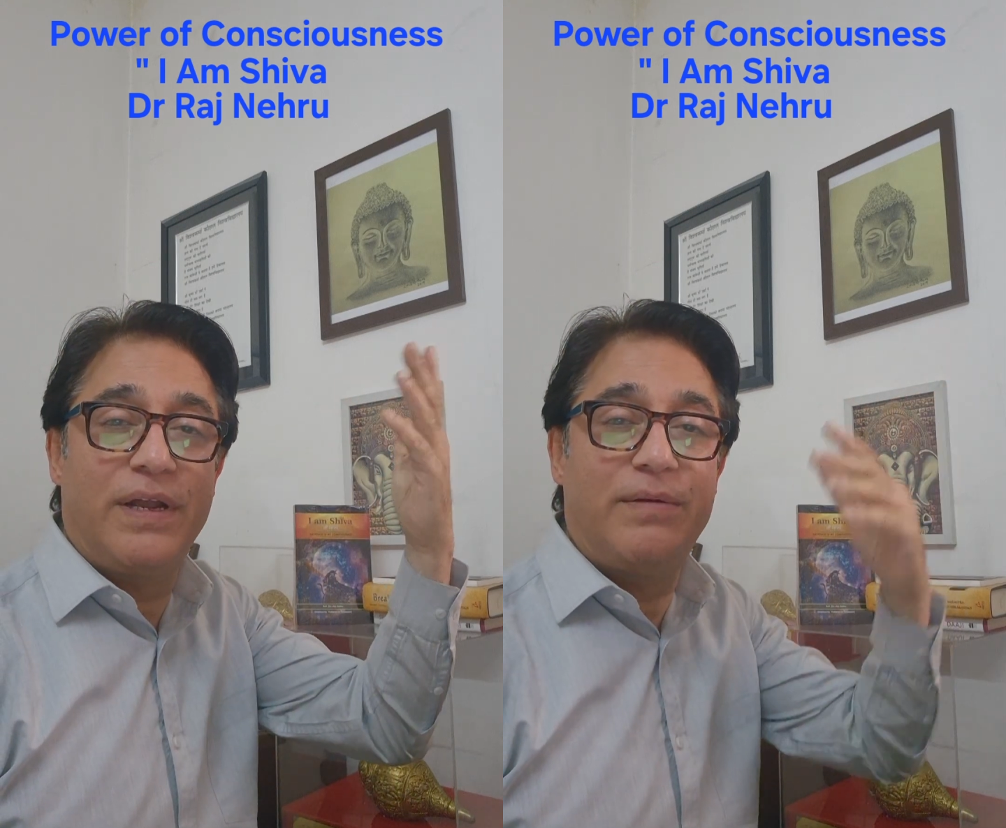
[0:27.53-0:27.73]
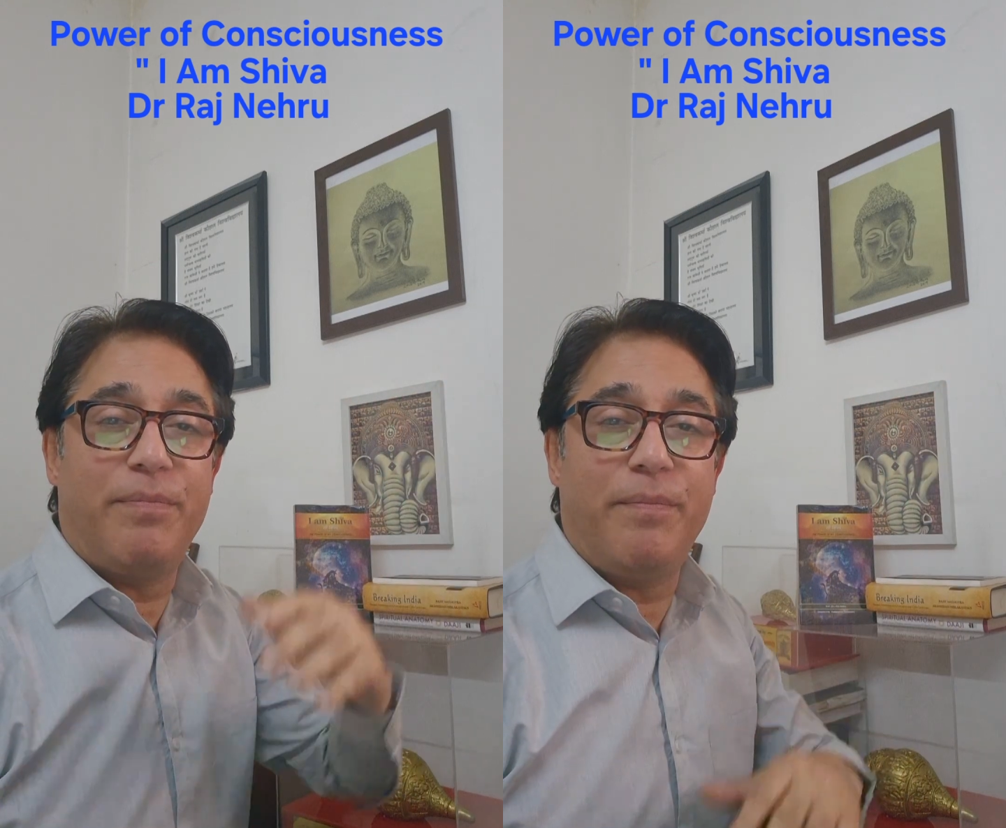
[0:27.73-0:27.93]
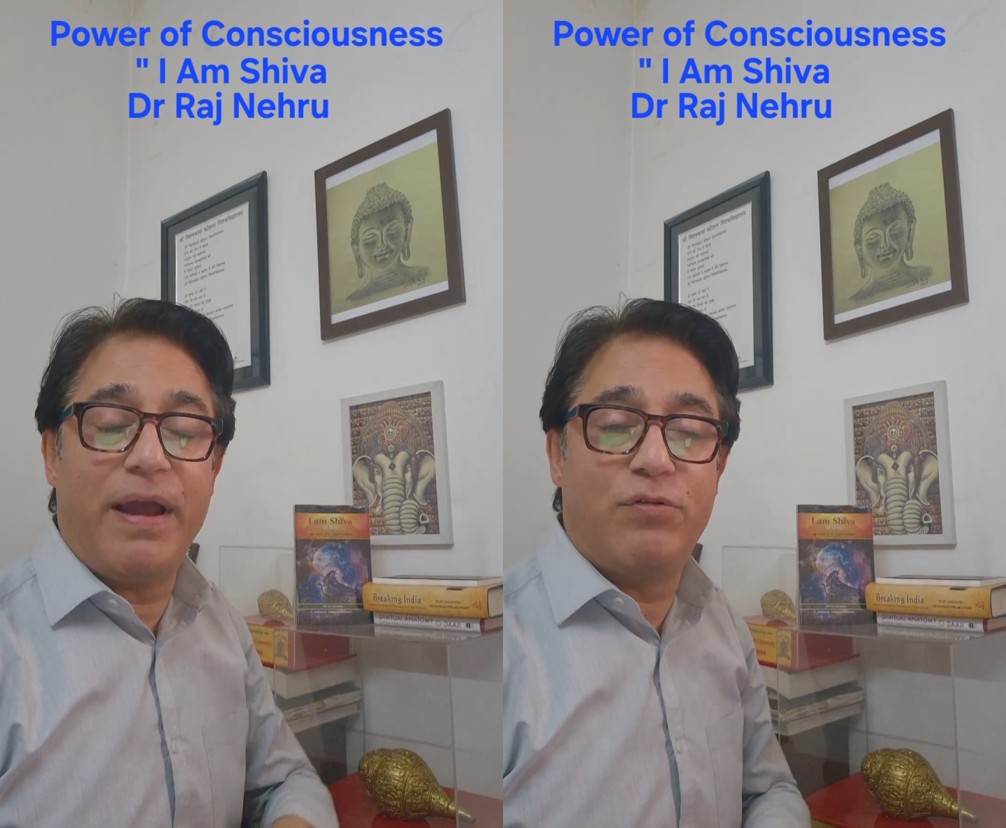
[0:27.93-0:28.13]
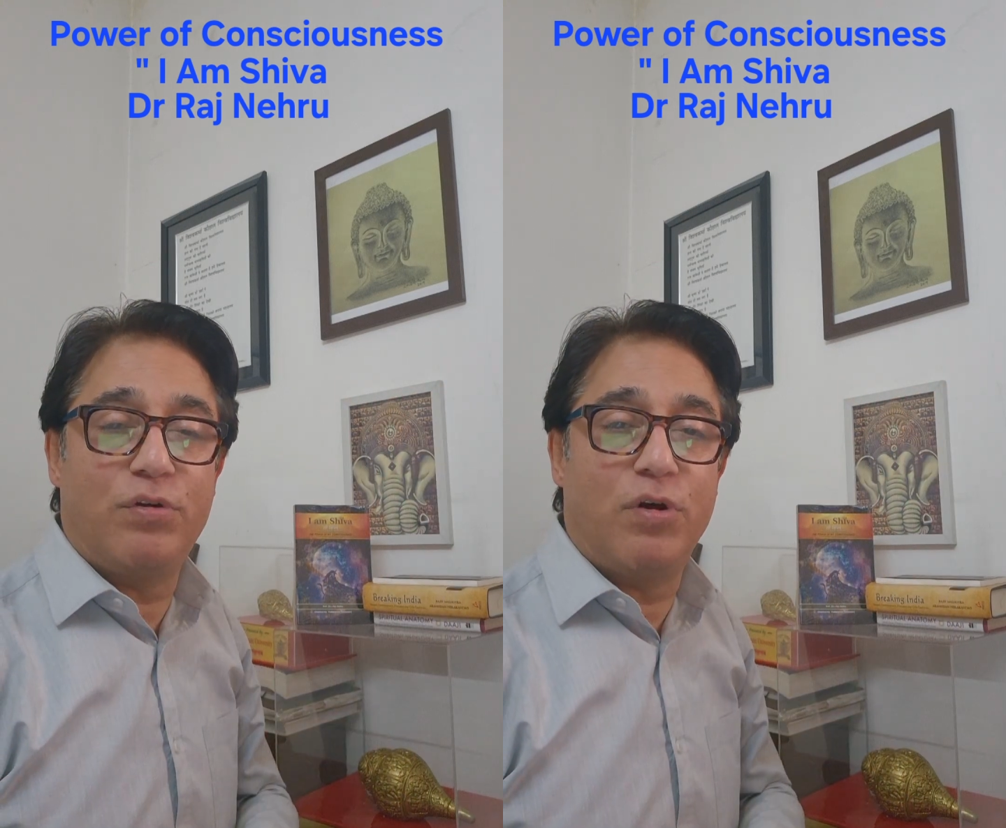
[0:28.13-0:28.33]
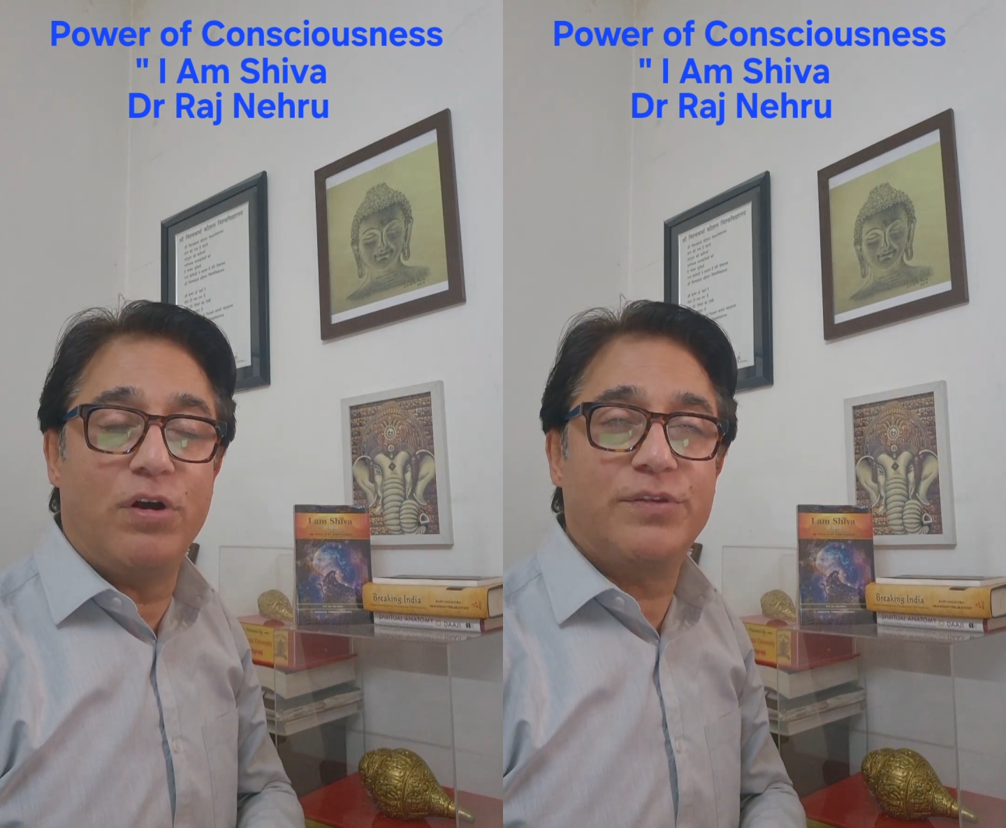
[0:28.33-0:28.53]
that
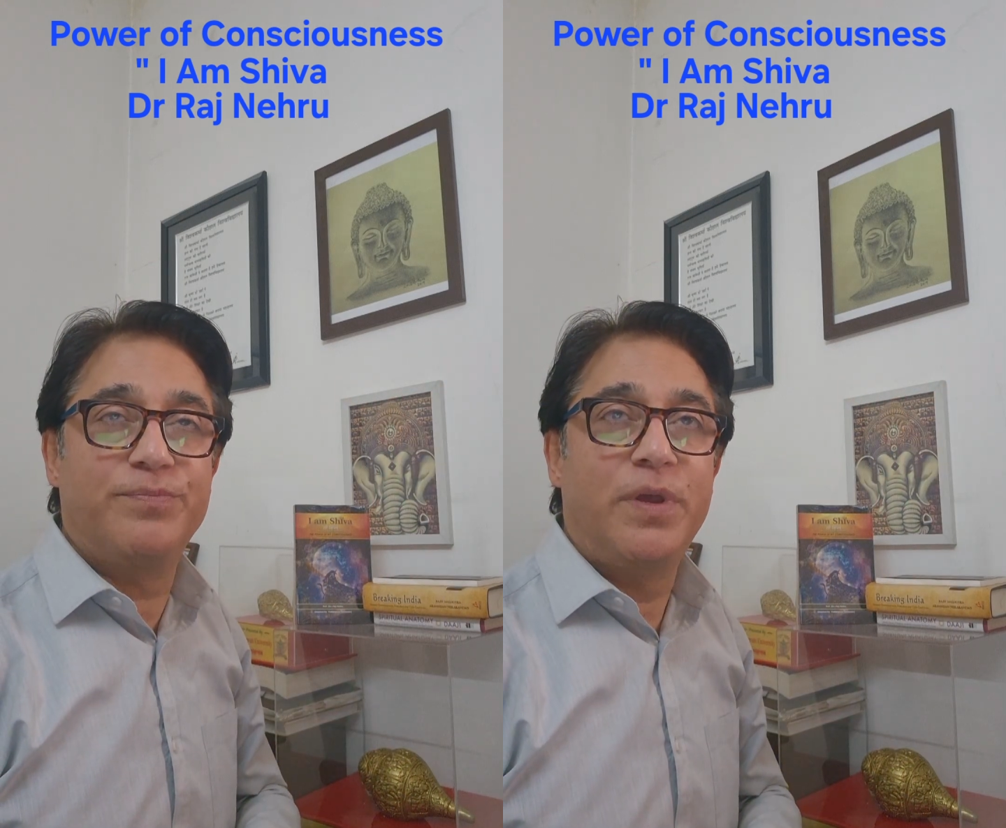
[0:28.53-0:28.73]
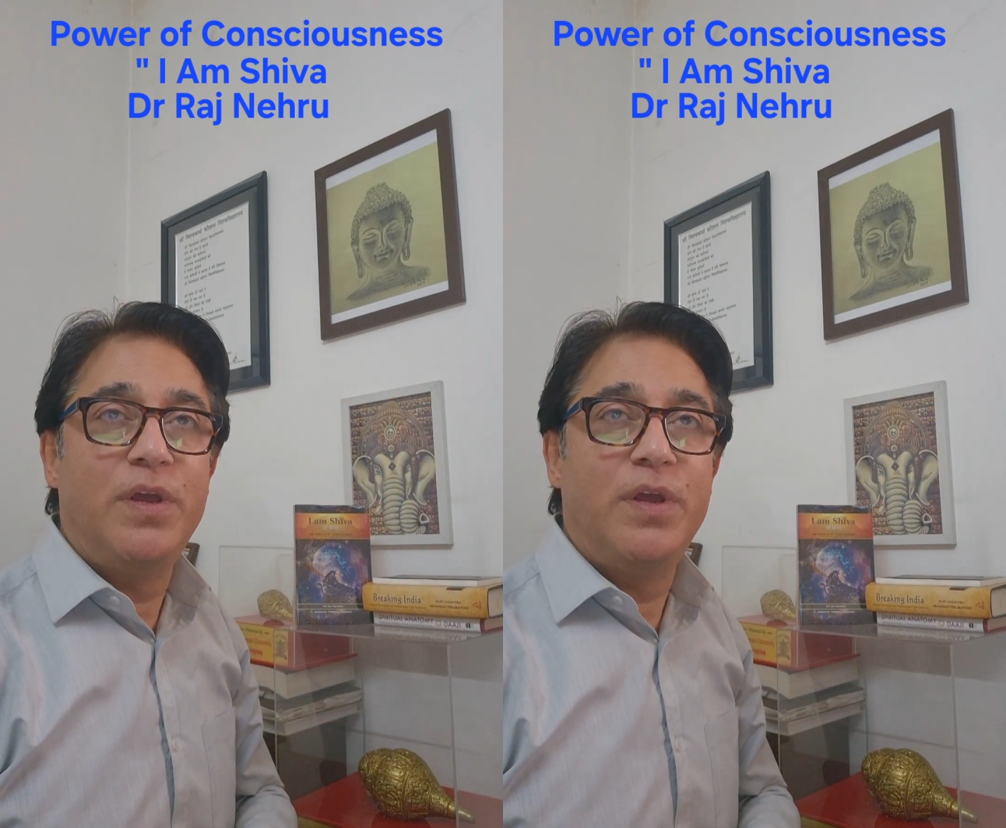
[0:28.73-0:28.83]
macrocosm.